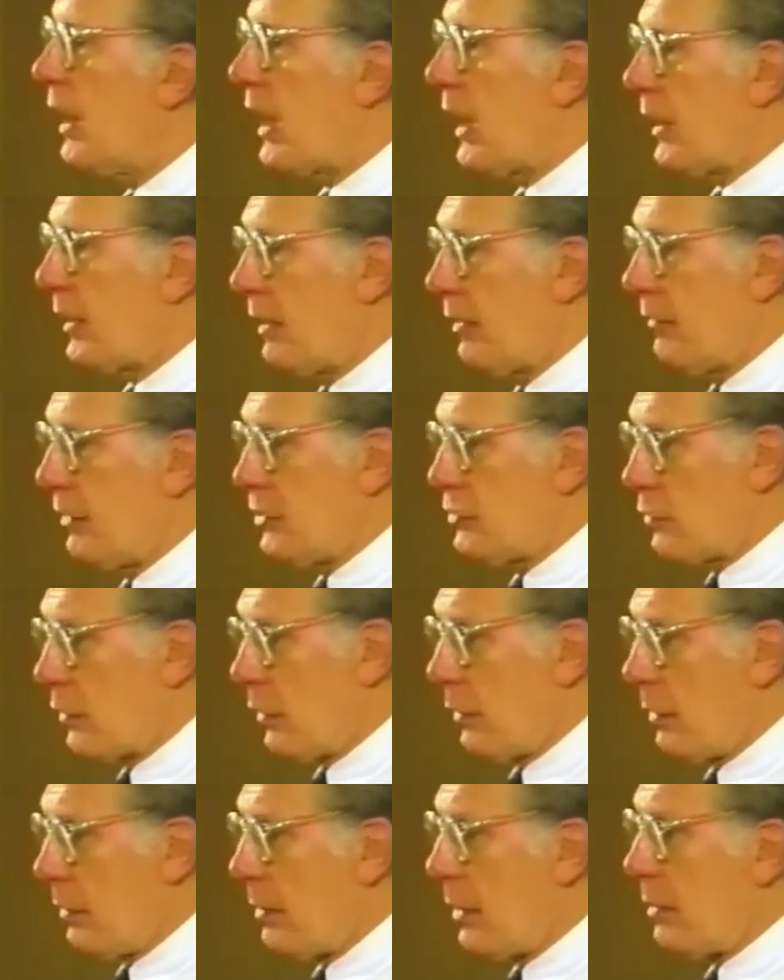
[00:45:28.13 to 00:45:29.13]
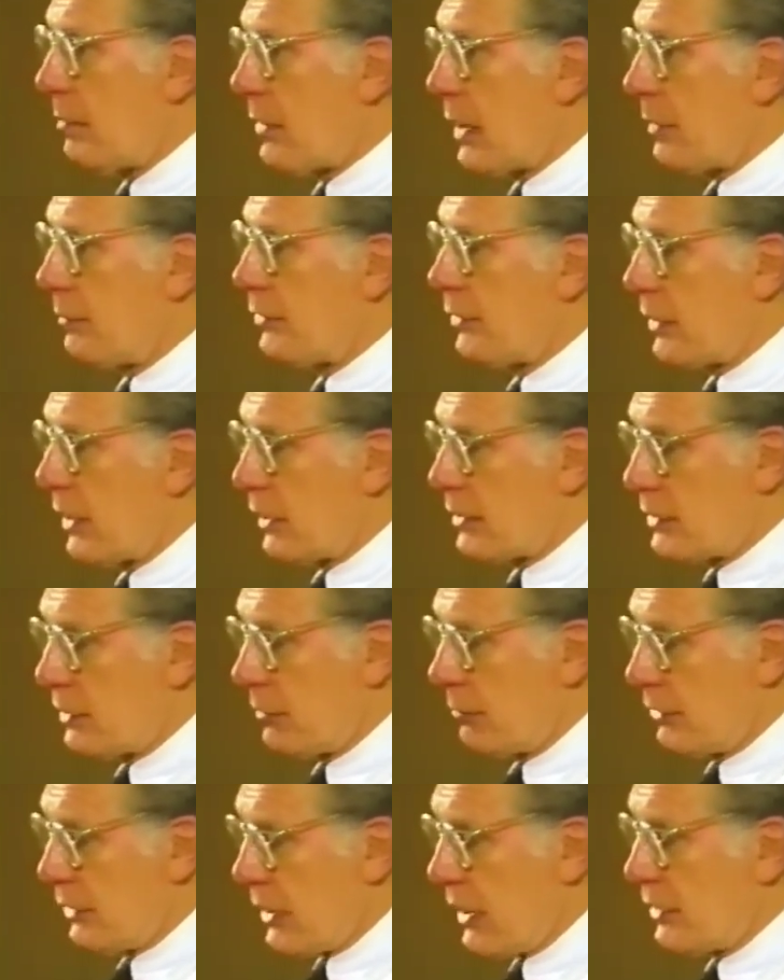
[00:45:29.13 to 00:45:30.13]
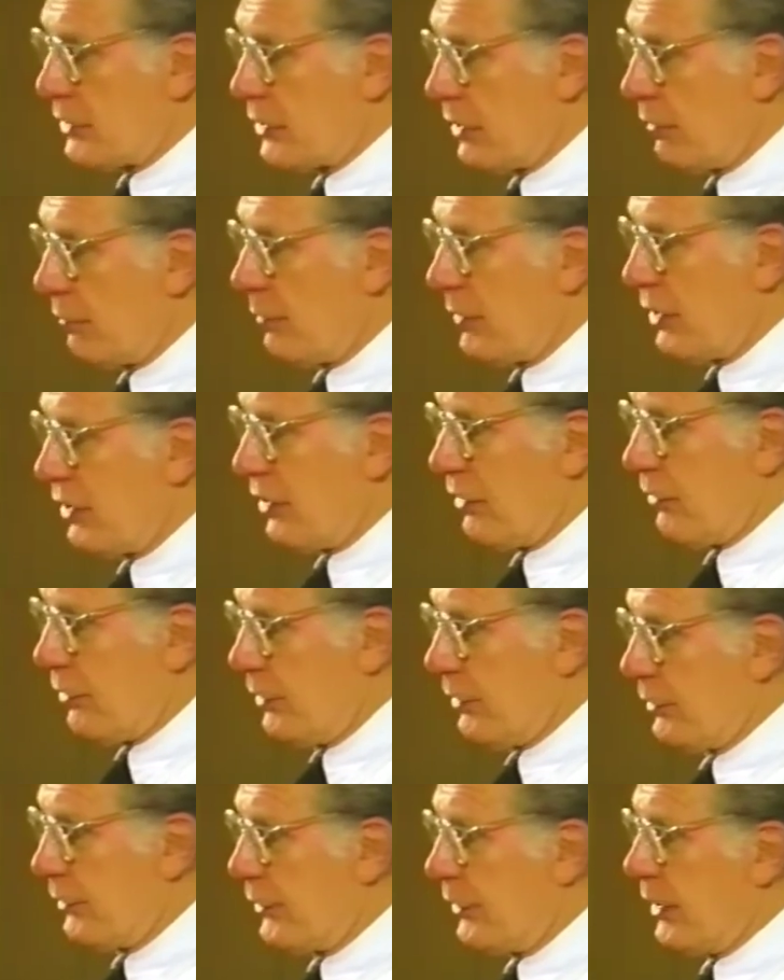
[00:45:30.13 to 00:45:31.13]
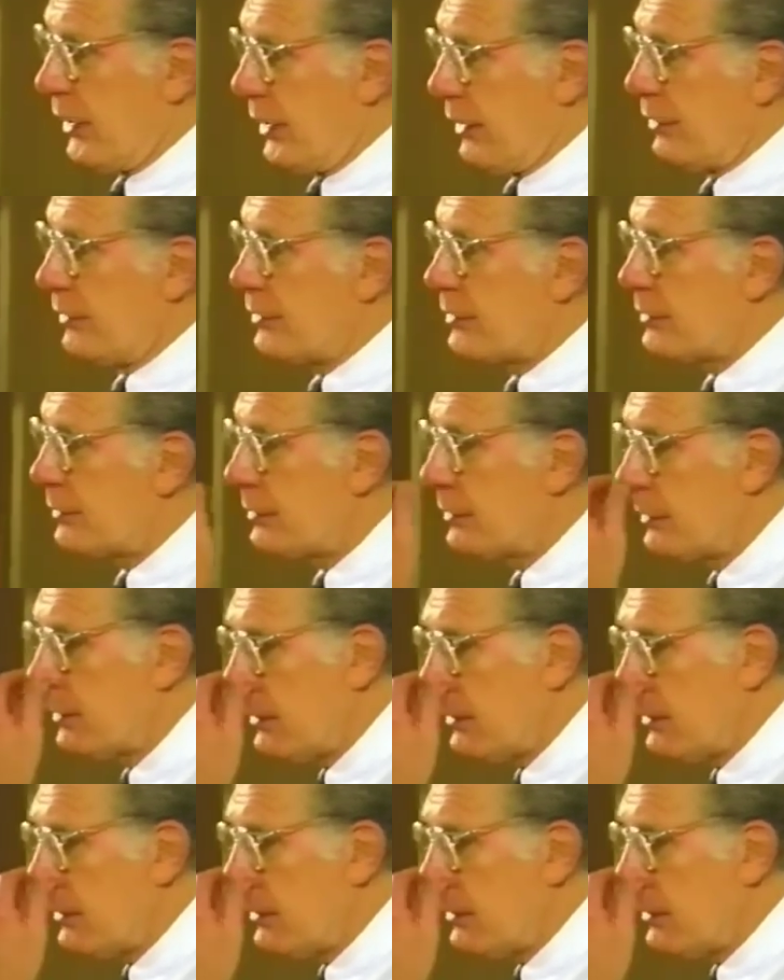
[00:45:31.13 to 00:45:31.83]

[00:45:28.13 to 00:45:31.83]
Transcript: activities where we mean by production the production of material things.